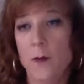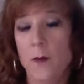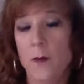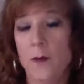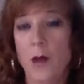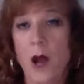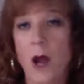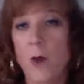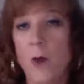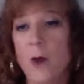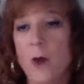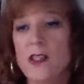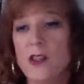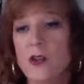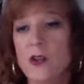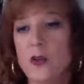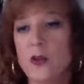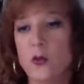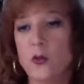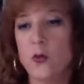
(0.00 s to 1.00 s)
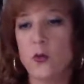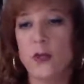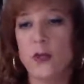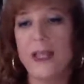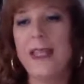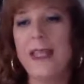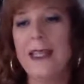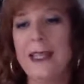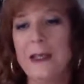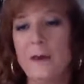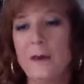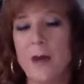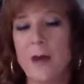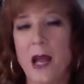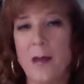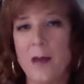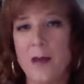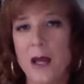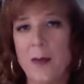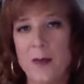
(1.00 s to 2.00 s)
I wasn't treated
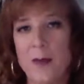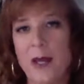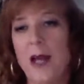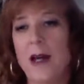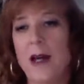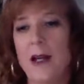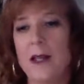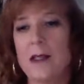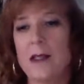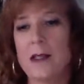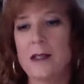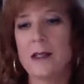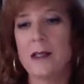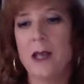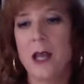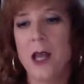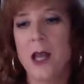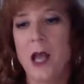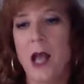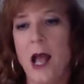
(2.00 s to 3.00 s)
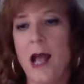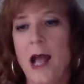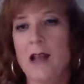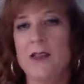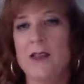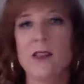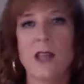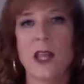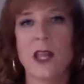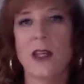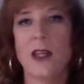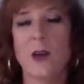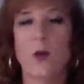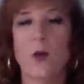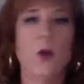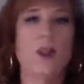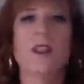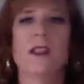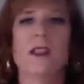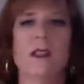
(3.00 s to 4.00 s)
by my parents as a
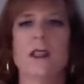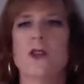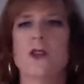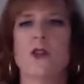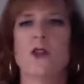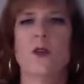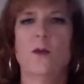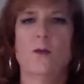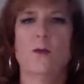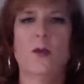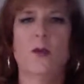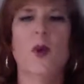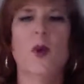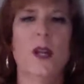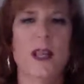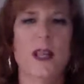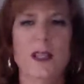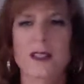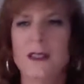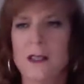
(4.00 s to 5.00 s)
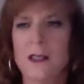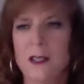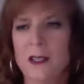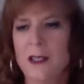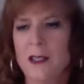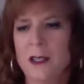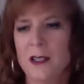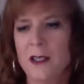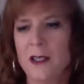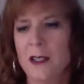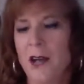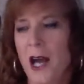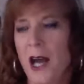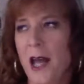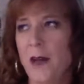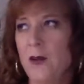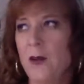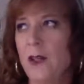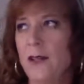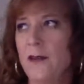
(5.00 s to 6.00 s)
quintessential boy.
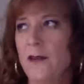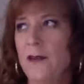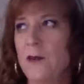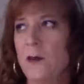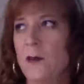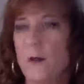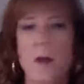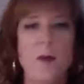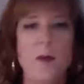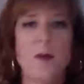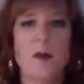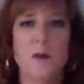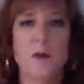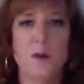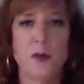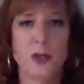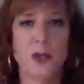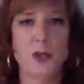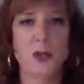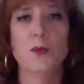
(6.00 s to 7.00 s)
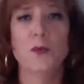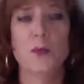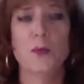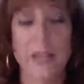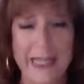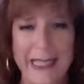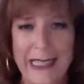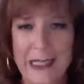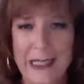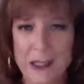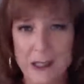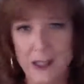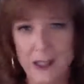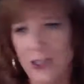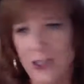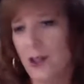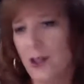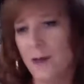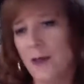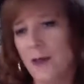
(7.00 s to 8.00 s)
I don't even remember blue blankets,
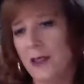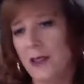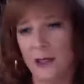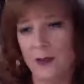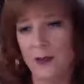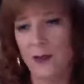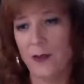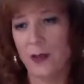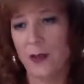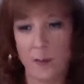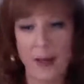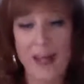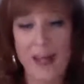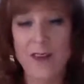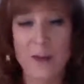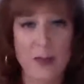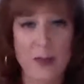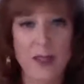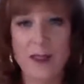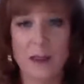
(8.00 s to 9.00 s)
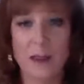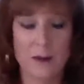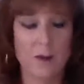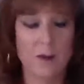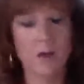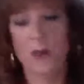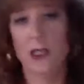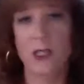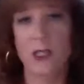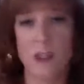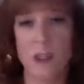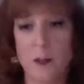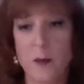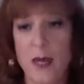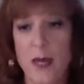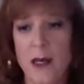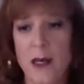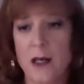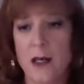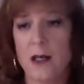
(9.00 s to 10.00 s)
you know, I mean, there may have been, it doesn't
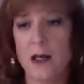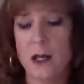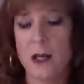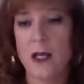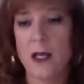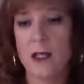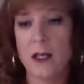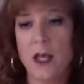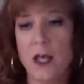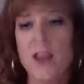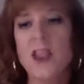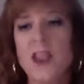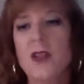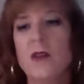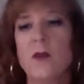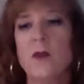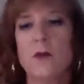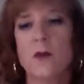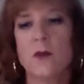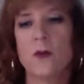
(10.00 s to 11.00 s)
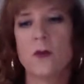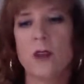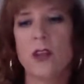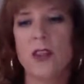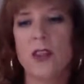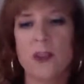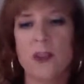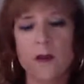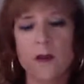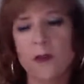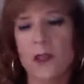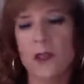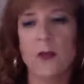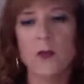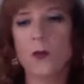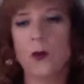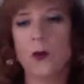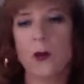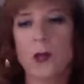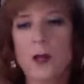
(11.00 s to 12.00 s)
matter. Nothing,
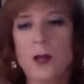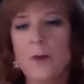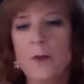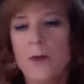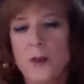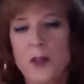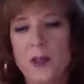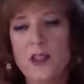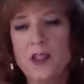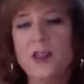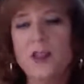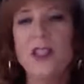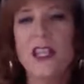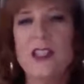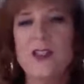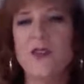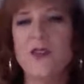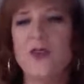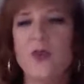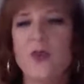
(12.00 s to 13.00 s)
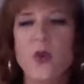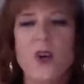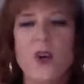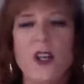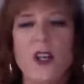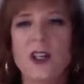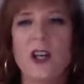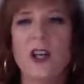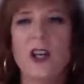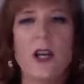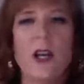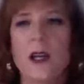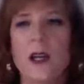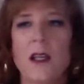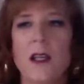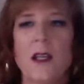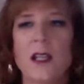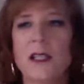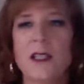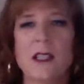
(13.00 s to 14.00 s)
until the age of 4, you're not,
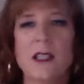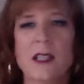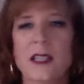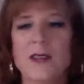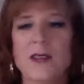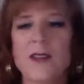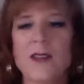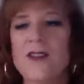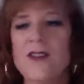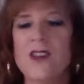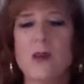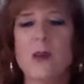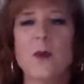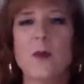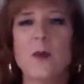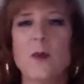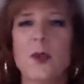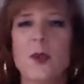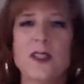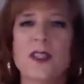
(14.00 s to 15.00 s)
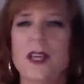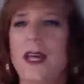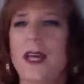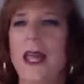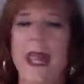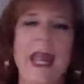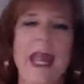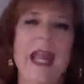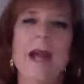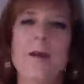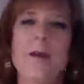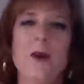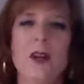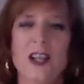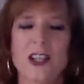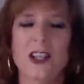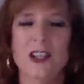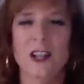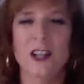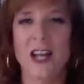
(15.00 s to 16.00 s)
and even if someone puts a
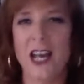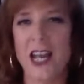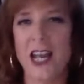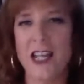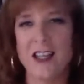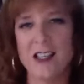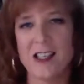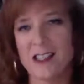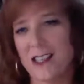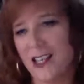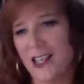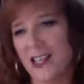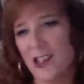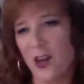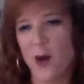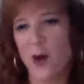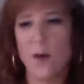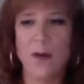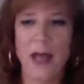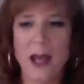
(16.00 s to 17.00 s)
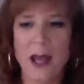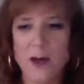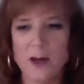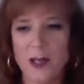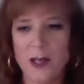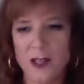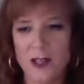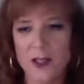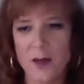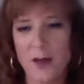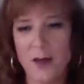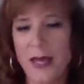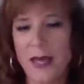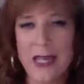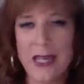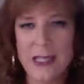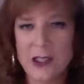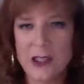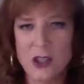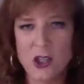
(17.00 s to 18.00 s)
hammer in your hand and says, go pound on the
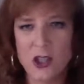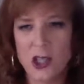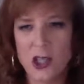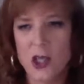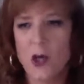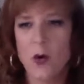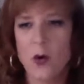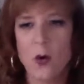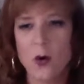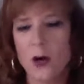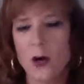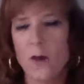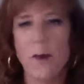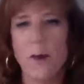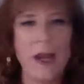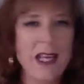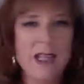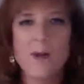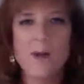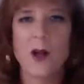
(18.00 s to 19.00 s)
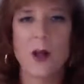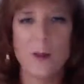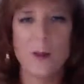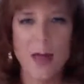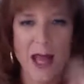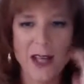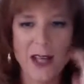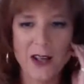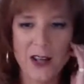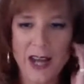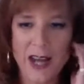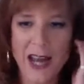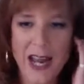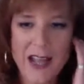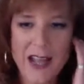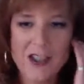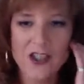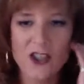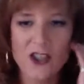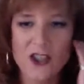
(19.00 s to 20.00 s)
bench, or a baseball bat in your
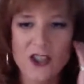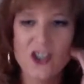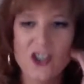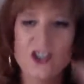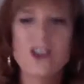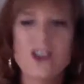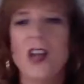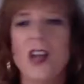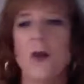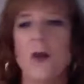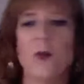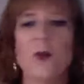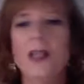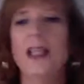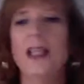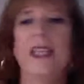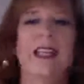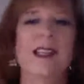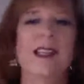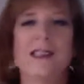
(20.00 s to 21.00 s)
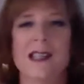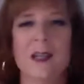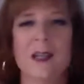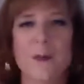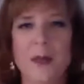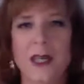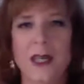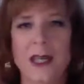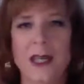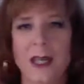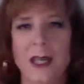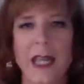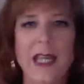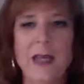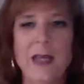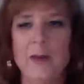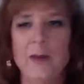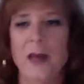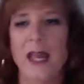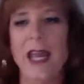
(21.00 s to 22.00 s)
hands, you're still not really exhibiting
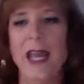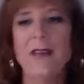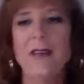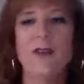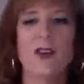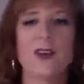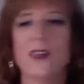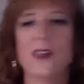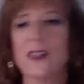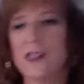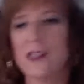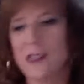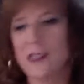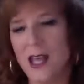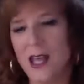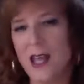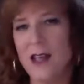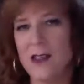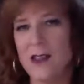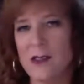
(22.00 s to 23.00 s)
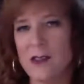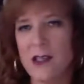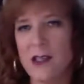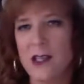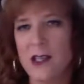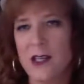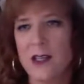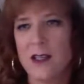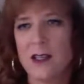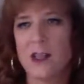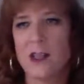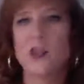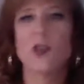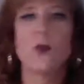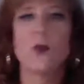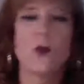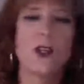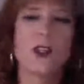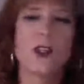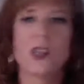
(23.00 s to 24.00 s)
any behavior that says that
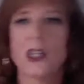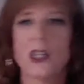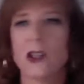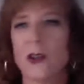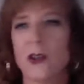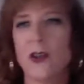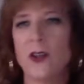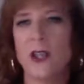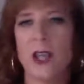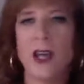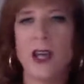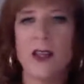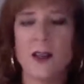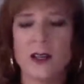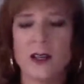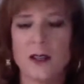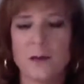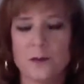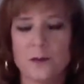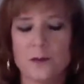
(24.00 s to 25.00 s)
you're one gender or the other.